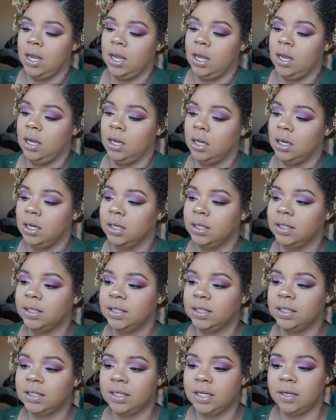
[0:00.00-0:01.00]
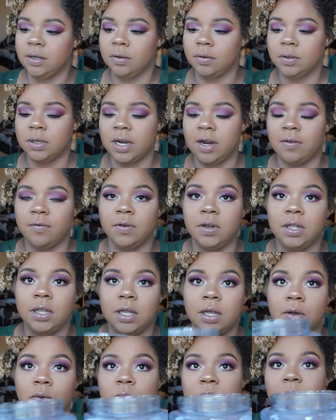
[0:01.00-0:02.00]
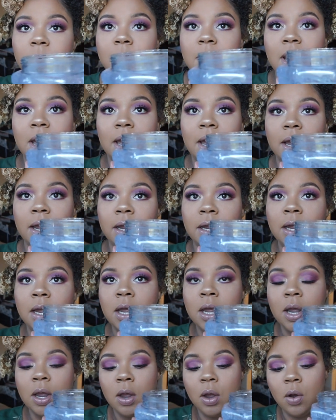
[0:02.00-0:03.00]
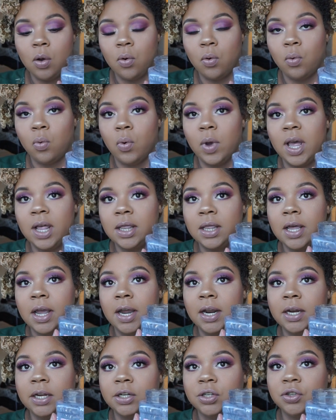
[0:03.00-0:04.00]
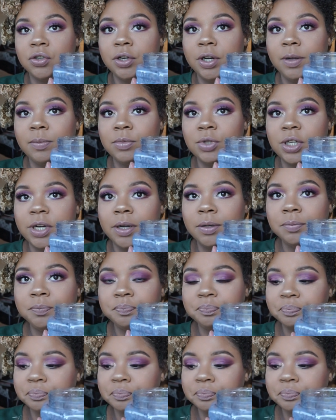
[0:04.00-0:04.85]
and sealed everything with my Wetline Xtreme Gel.